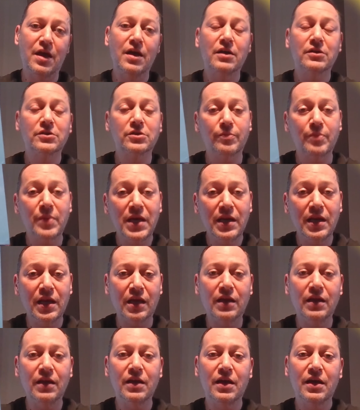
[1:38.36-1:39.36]
So,
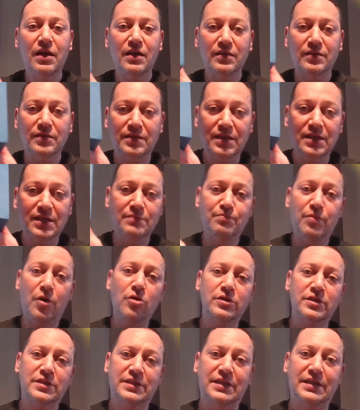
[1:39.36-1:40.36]
meaning this
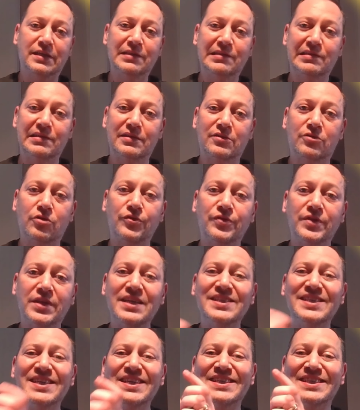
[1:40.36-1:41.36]
box set
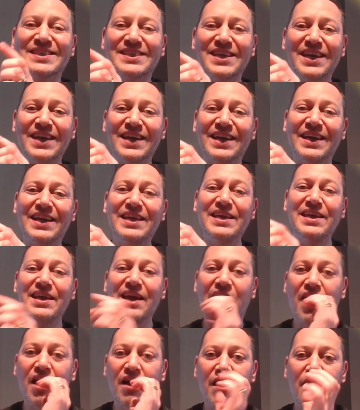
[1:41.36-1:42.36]
contains exactly
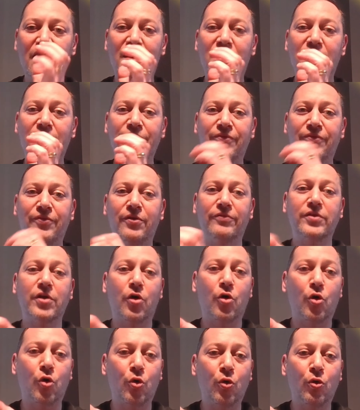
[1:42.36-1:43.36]
half of the
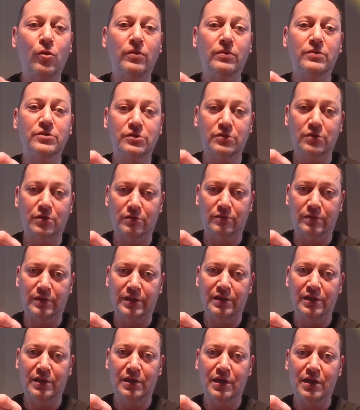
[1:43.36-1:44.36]
whole
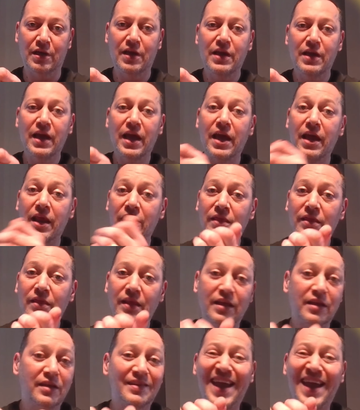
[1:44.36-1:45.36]
story, and
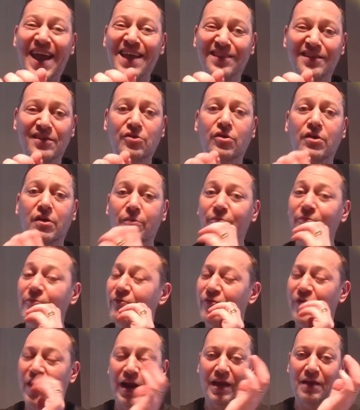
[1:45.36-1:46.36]
it ended on
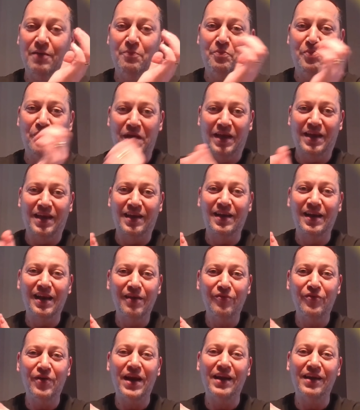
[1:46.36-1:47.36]
a very big
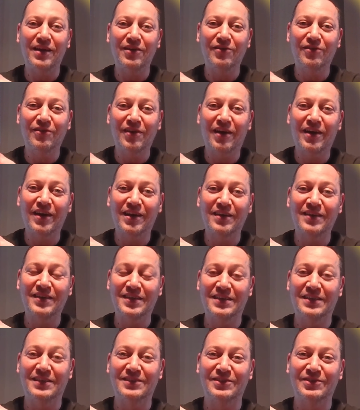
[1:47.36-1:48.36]
cliffhanger, I can
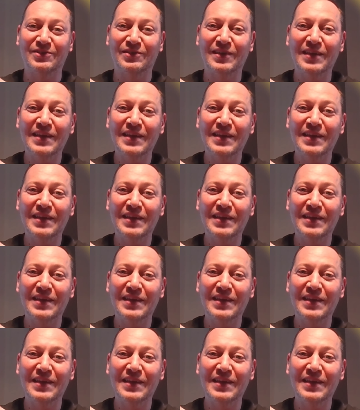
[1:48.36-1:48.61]
tell you.